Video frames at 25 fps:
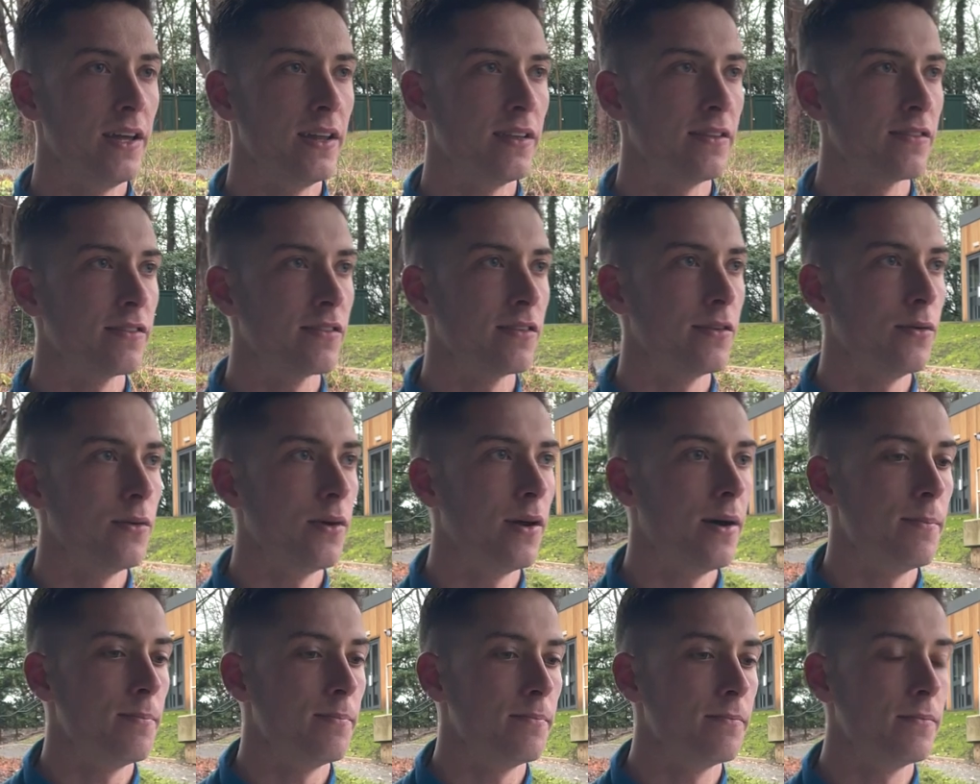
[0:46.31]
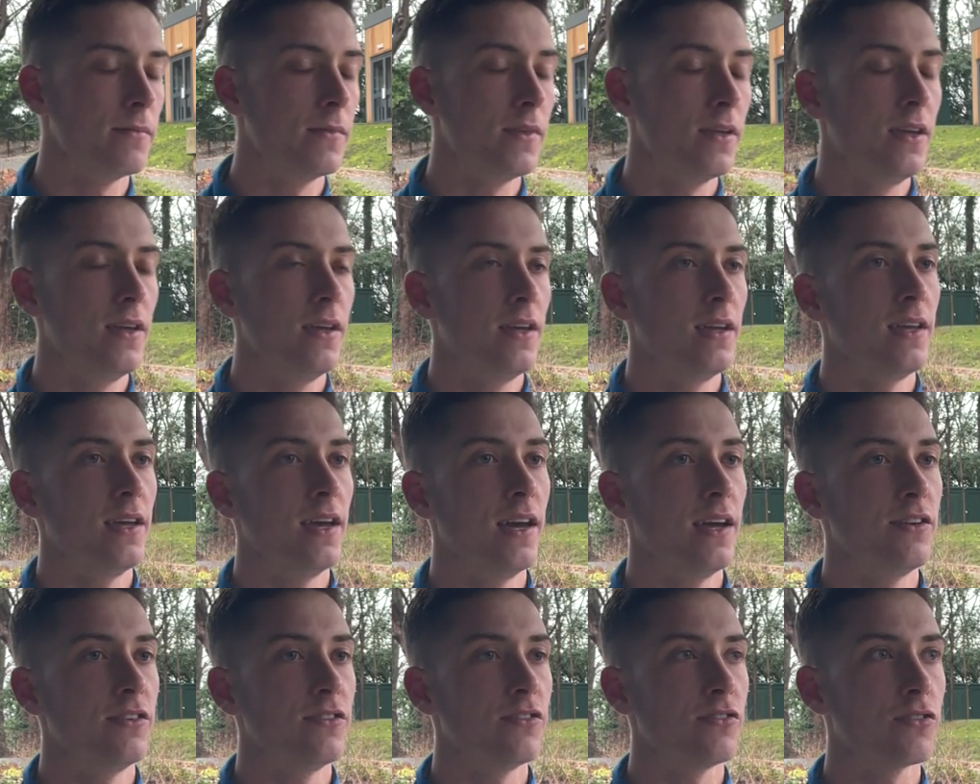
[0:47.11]
And to
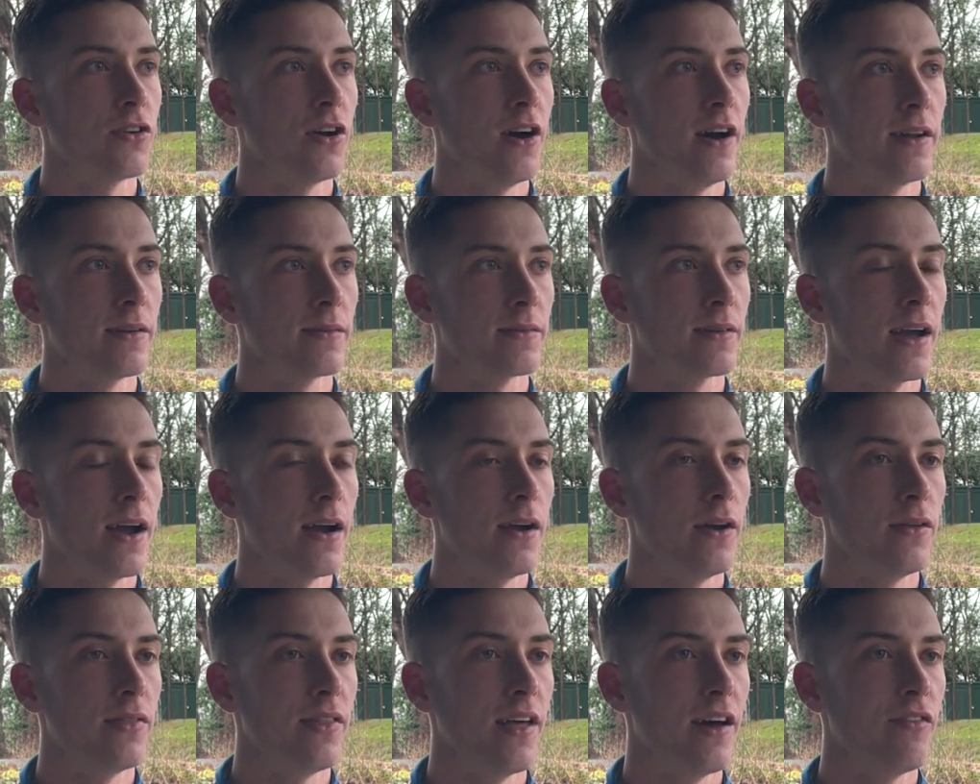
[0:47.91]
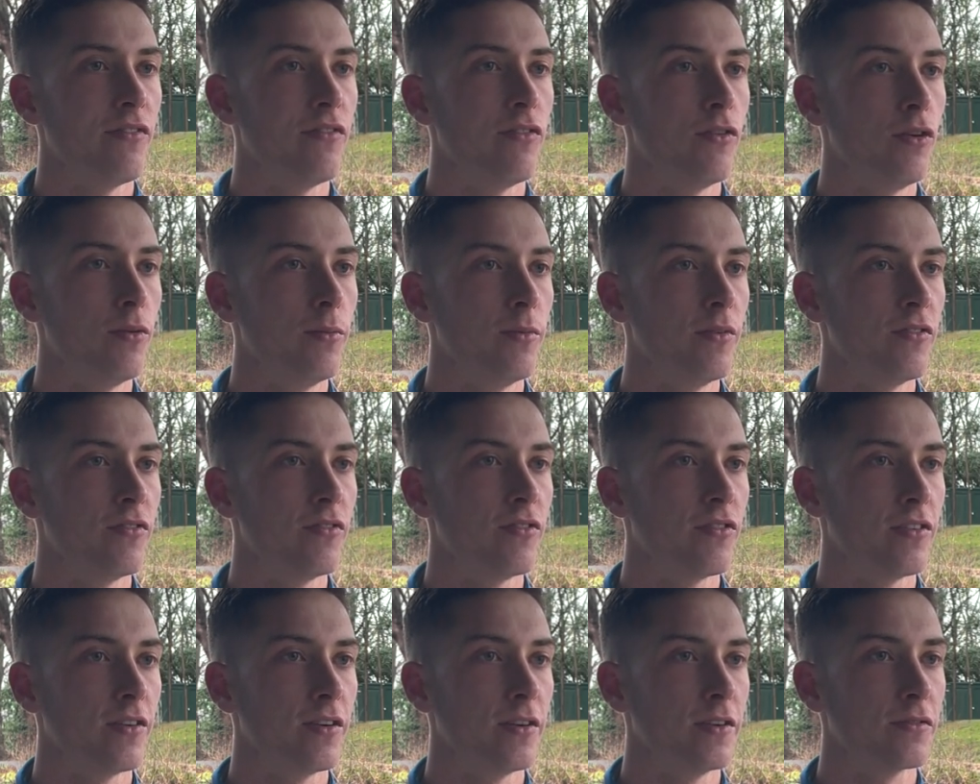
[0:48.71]
just try and carry on that form of
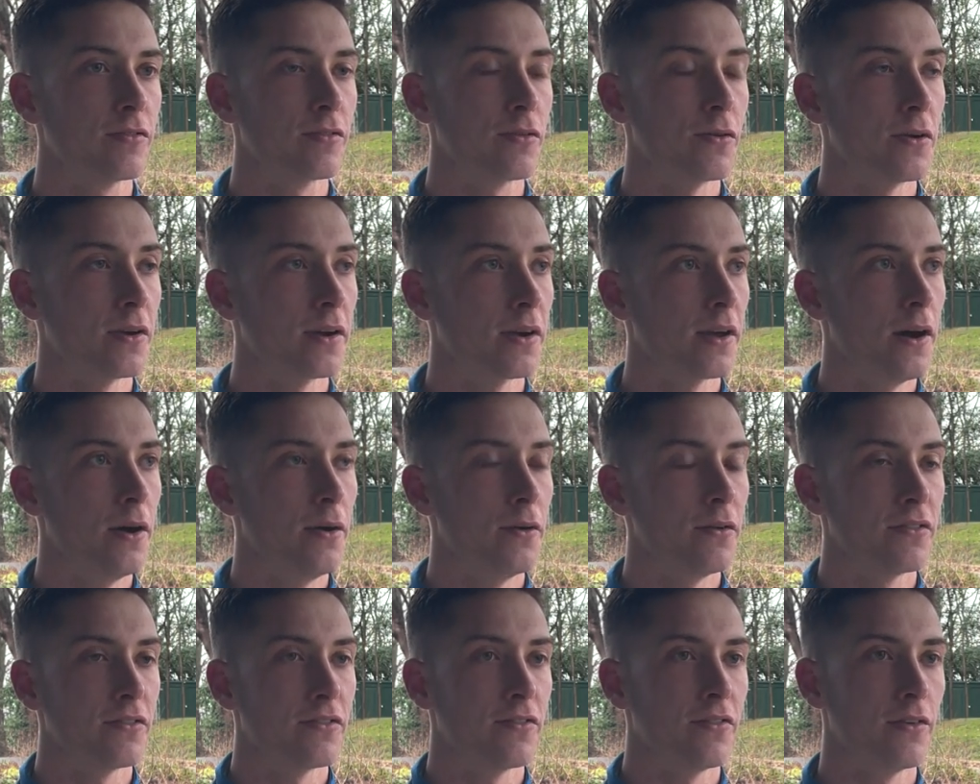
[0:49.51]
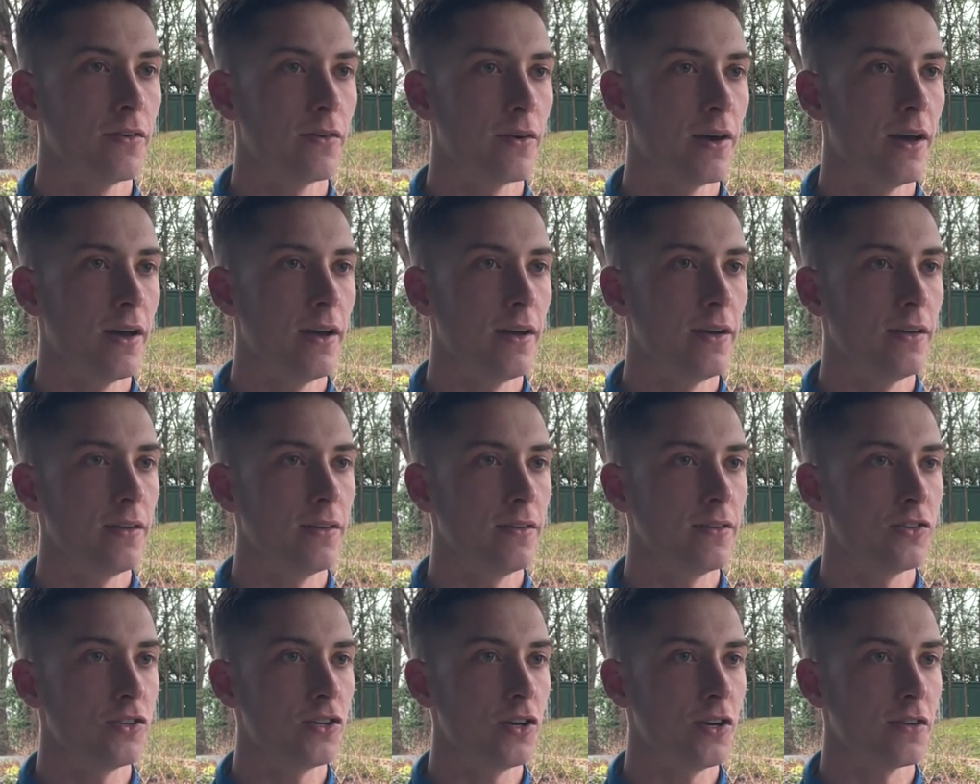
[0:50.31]
scoring goals for
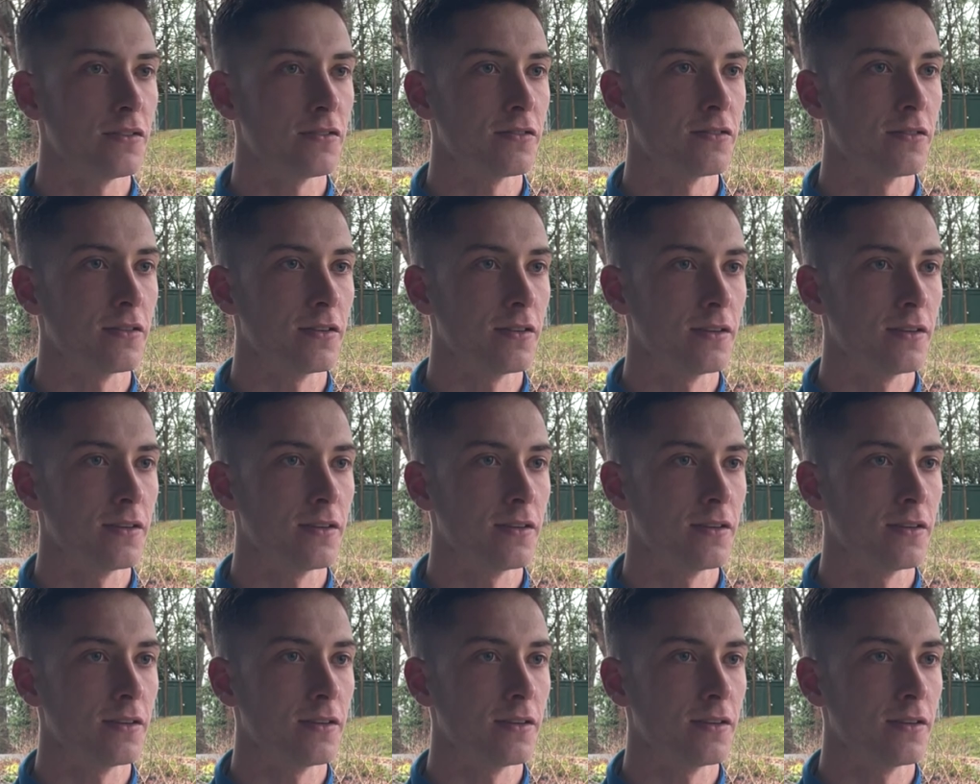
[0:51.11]
Shots.